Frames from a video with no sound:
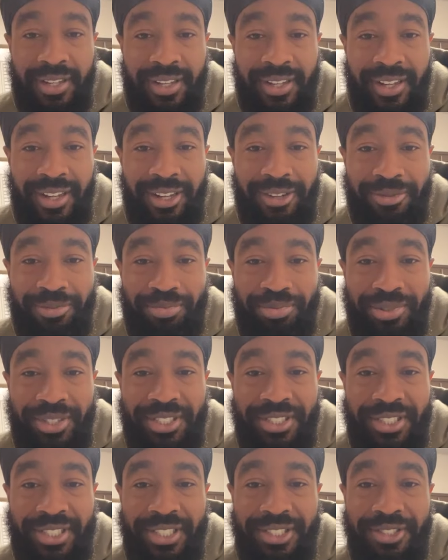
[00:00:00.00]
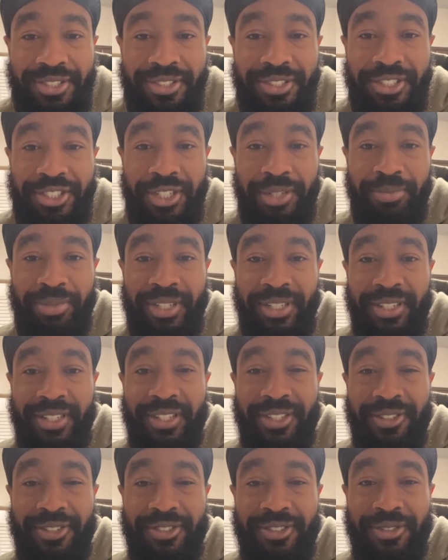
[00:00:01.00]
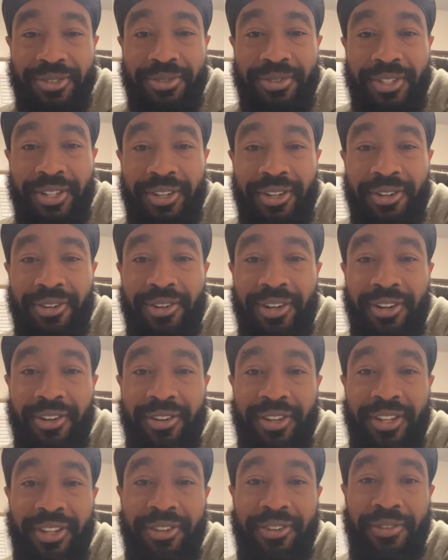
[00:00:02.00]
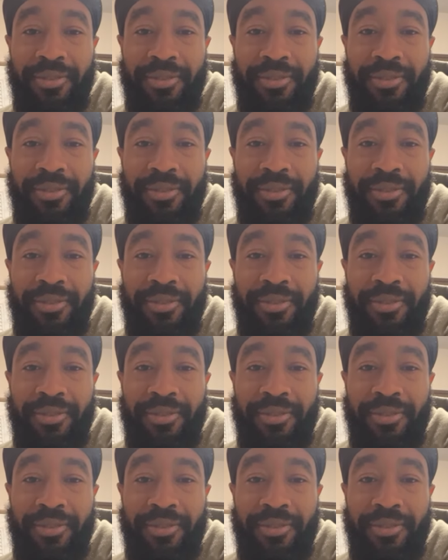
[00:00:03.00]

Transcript: I appreciate you jumping in here too, Nicole Hogan.